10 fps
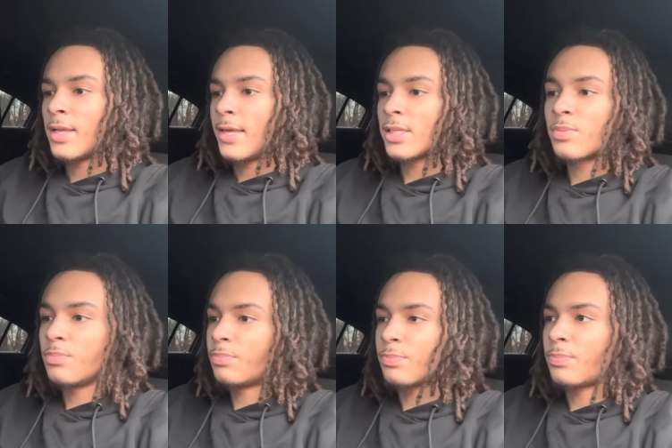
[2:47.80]
it's
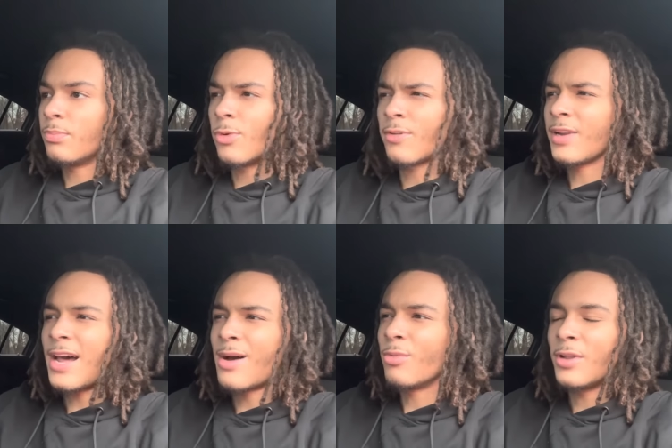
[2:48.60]
more
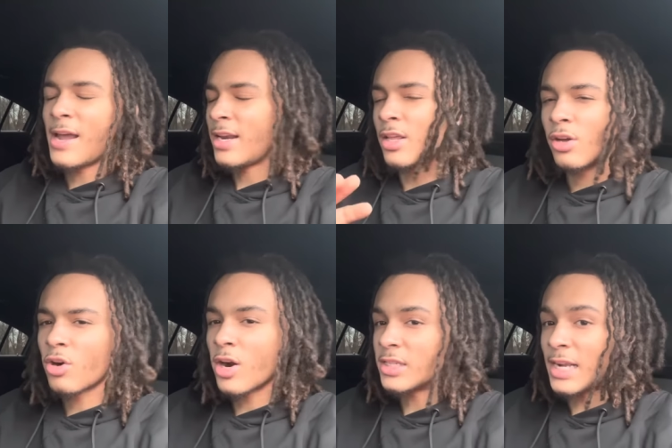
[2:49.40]
reliable than any of the
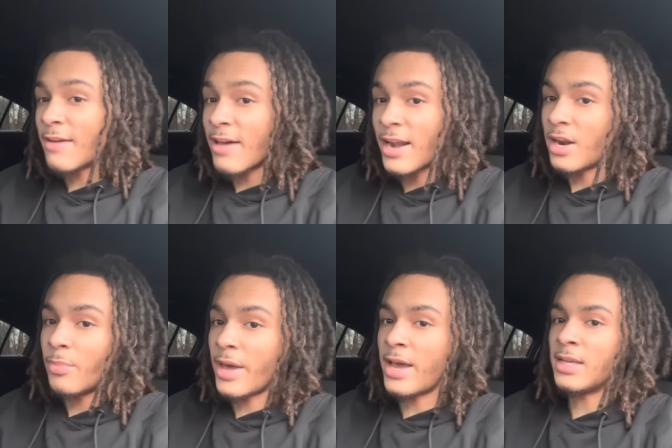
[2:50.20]
cars that i've had in the
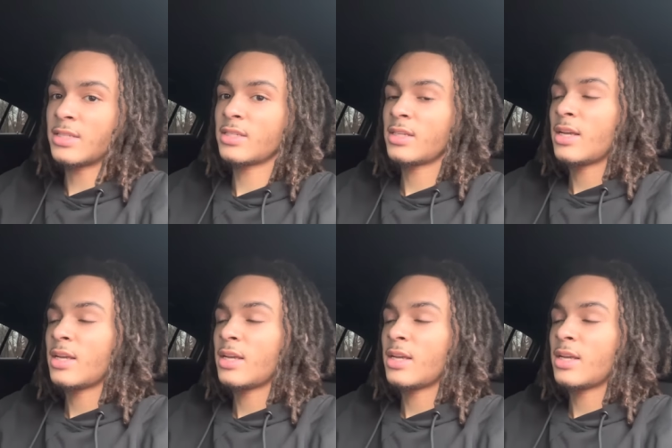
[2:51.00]
past